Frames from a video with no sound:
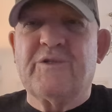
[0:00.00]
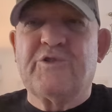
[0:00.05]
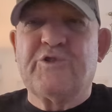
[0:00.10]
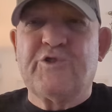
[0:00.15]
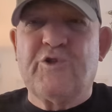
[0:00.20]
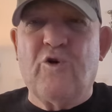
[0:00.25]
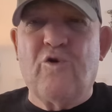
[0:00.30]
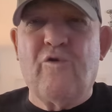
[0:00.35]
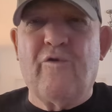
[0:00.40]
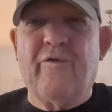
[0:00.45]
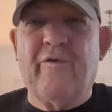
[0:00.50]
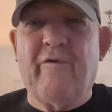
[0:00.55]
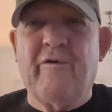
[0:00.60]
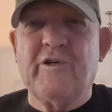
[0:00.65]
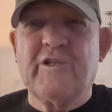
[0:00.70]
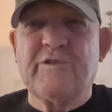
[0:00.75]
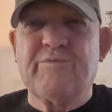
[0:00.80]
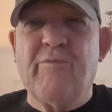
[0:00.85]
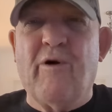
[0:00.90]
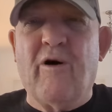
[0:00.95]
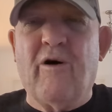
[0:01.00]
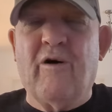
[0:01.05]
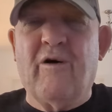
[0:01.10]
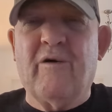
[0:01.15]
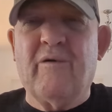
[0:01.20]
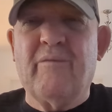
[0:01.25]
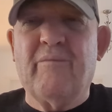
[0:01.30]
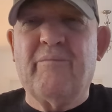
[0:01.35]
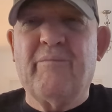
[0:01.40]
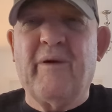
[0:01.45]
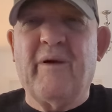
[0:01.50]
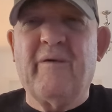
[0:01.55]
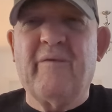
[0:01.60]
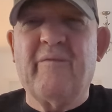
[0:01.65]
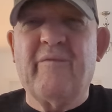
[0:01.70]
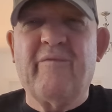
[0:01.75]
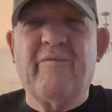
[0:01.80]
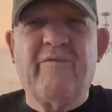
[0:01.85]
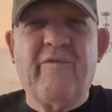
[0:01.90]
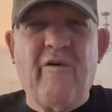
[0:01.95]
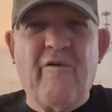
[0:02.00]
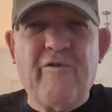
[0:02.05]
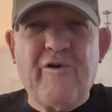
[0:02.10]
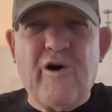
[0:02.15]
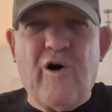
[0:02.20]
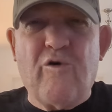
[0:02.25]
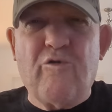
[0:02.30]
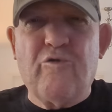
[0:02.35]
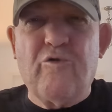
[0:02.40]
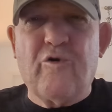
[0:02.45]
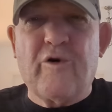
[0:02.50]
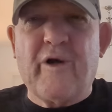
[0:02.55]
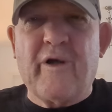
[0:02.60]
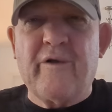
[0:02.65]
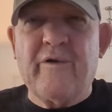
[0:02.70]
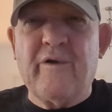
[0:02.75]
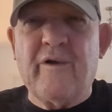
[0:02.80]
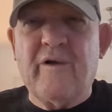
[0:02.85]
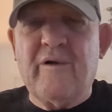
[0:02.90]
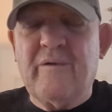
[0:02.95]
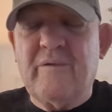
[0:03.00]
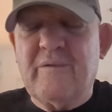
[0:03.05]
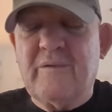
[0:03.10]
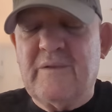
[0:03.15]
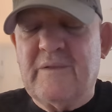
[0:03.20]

still very smart, but very old looking, you know.